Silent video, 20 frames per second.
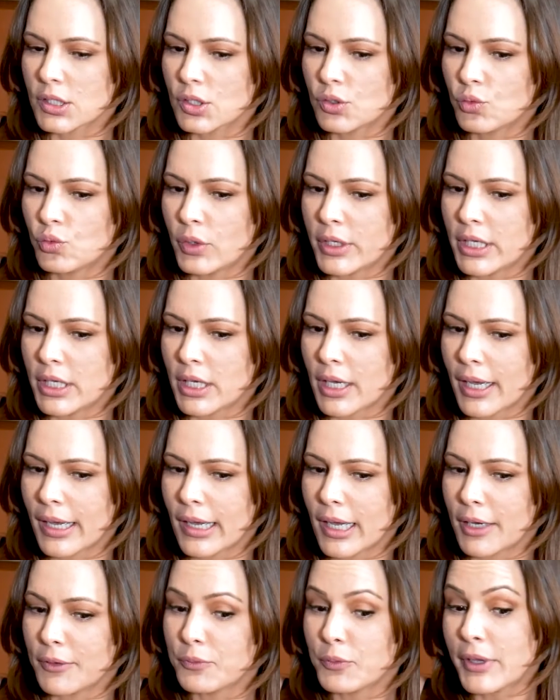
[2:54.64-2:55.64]
we
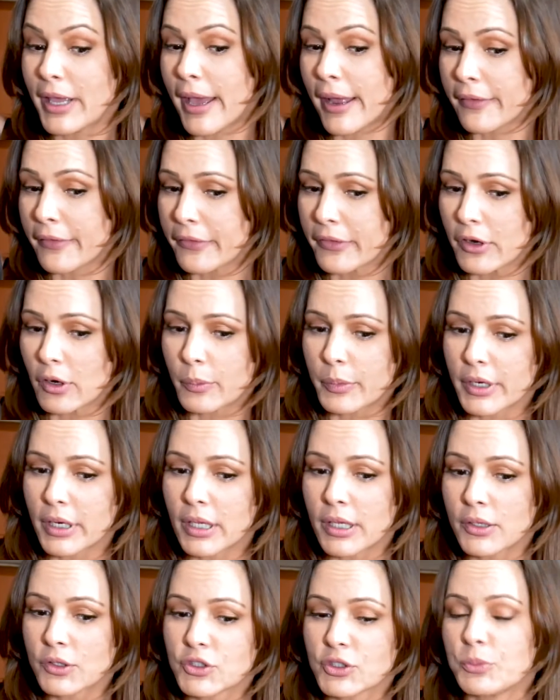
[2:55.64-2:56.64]
had a little bit
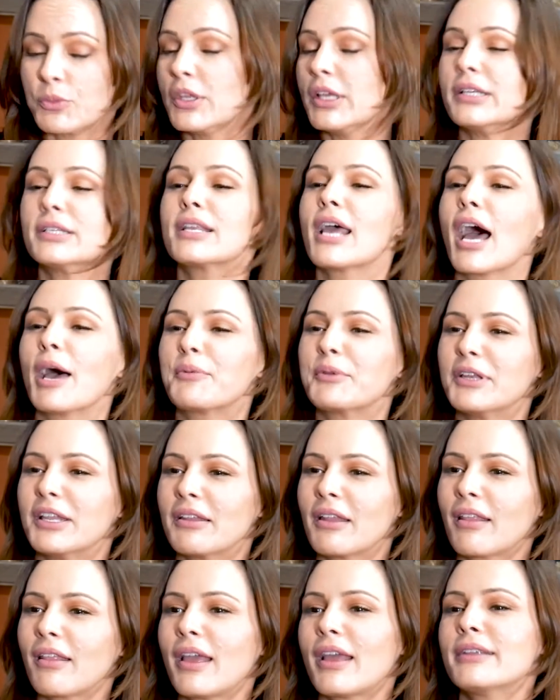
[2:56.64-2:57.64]
of some things happen in
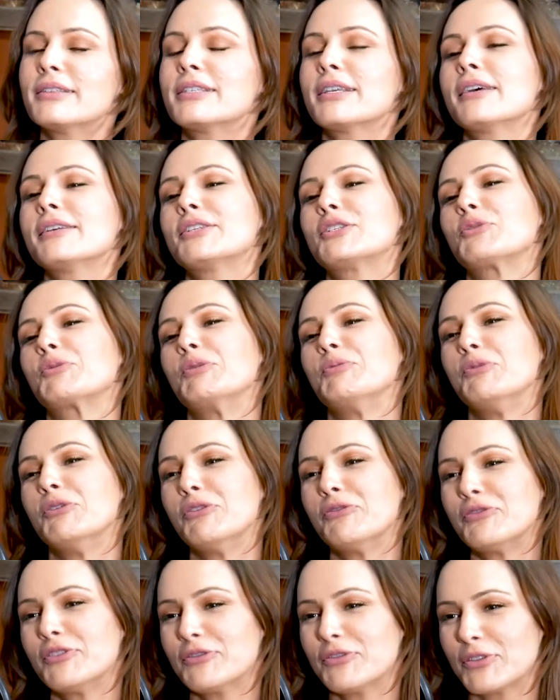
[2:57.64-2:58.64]
Atlanta. So we
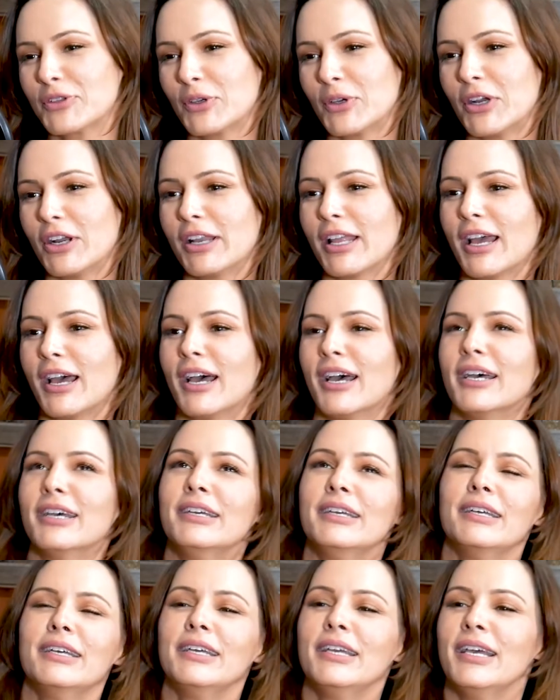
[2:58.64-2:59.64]
moved to Florida.
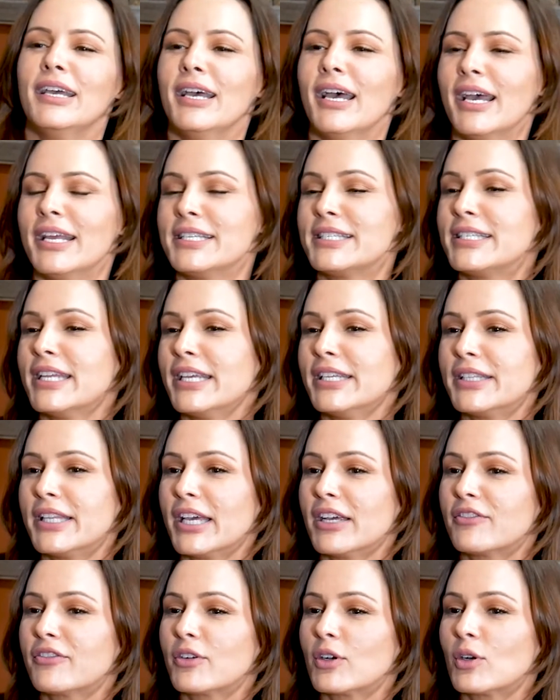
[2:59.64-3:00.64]
I stayed
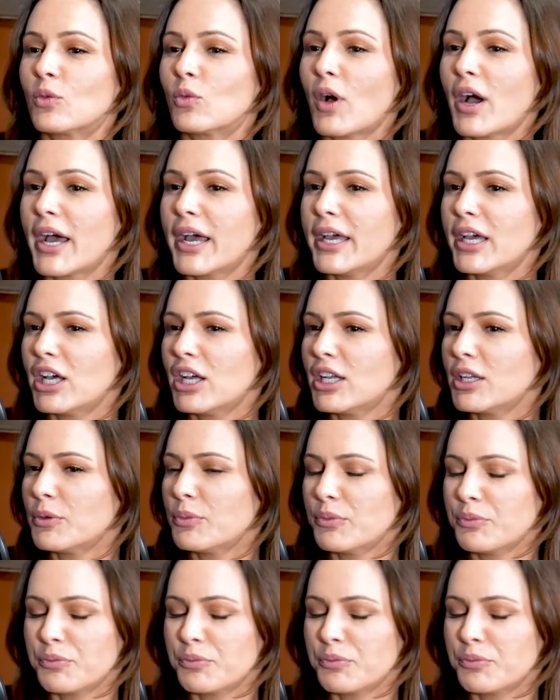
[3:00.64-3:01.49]
there for a while.